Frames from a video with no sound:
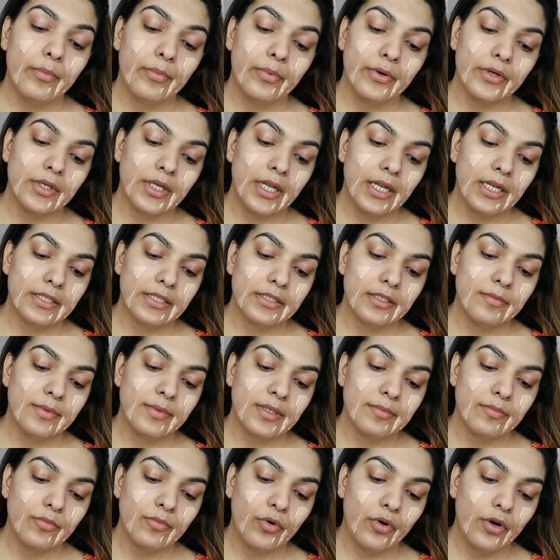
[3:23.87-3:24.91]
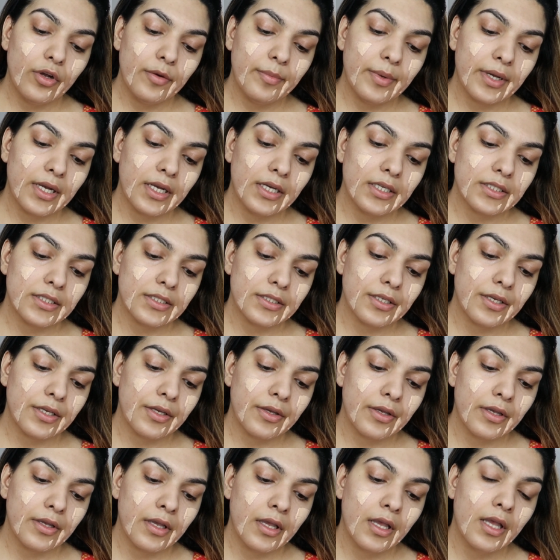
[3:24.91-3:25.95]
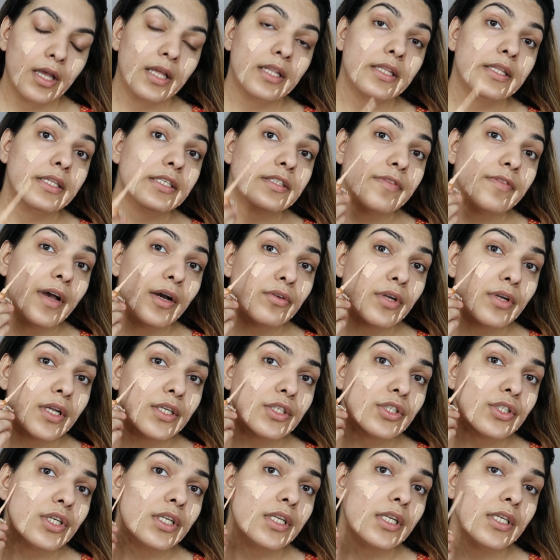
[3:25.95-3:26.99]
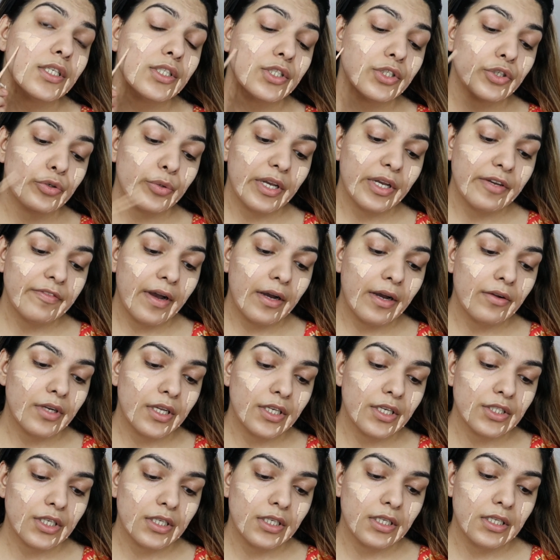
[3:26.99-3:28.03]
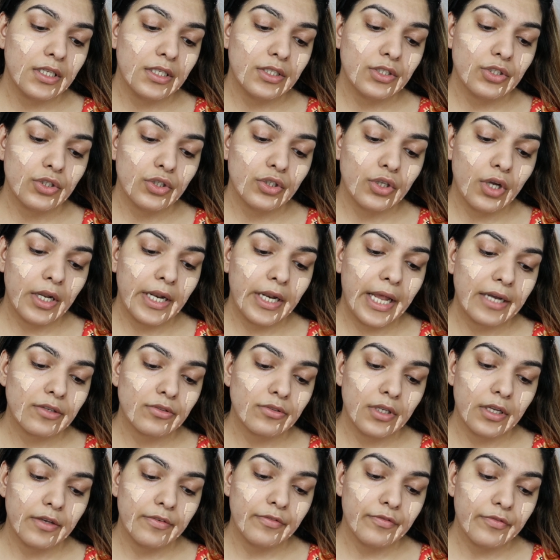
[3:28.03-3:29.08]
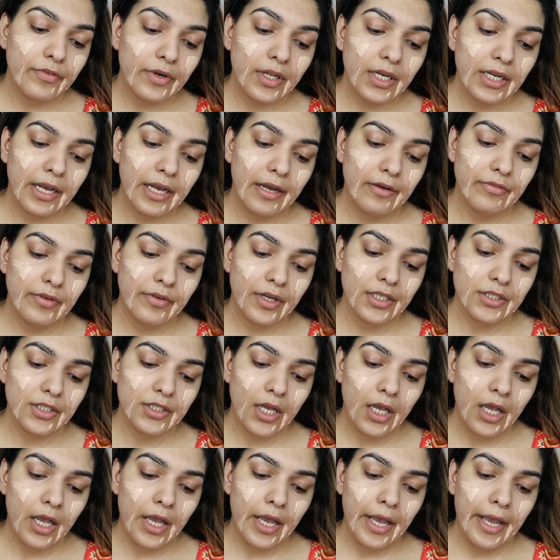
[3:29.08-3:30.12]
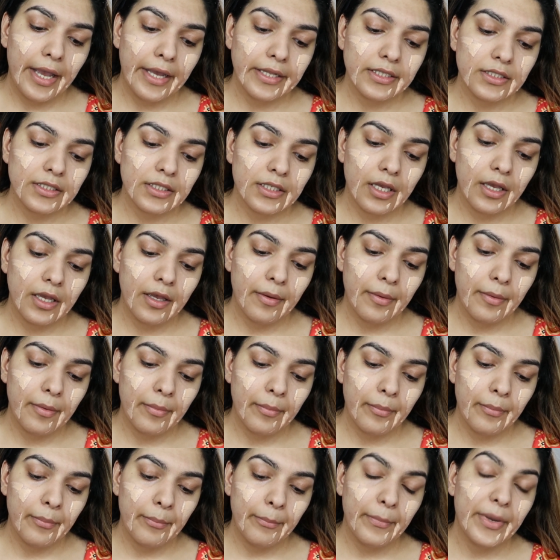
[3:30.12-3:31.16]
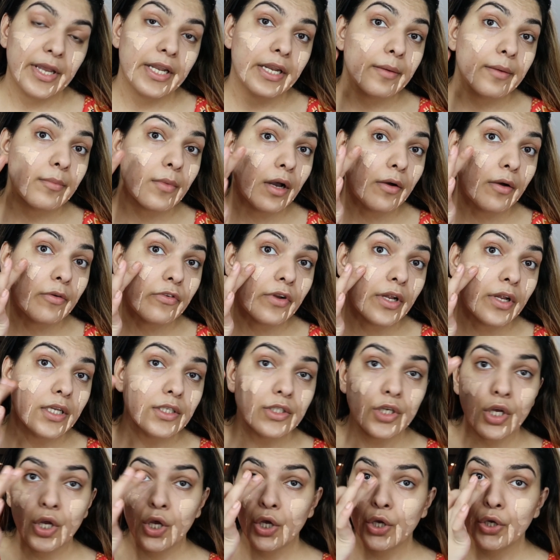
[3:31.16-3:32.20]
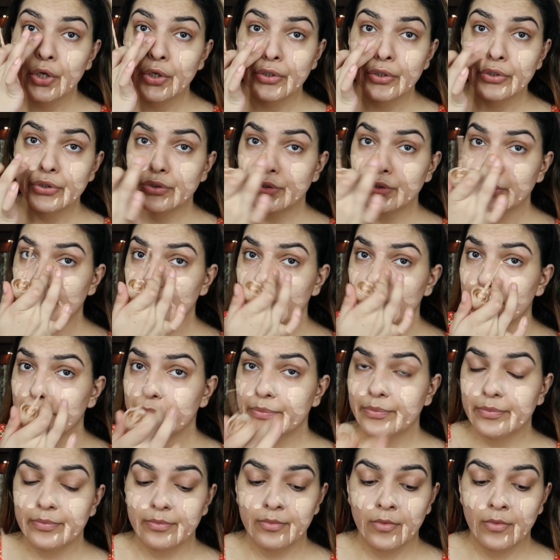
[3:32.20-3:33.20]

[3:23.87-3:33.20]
put a little bit more because this foundation is dewy foundation and it's not actually full coverage, it's medium coverage. So